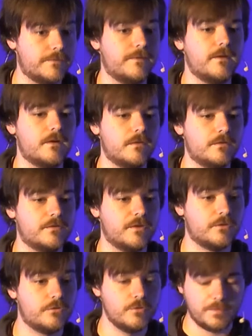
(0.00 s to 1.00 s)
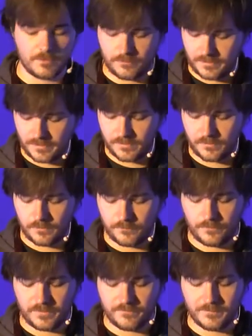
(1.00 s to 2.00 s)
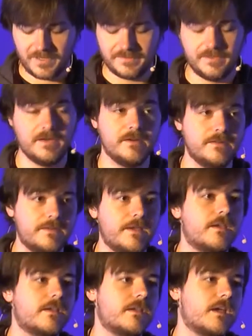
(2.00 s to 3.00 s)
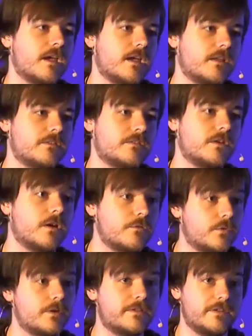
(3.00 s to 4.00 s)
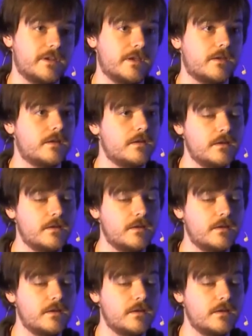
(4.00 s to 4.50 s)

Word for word: there is like super critical for even my day-to-day at Envoy today.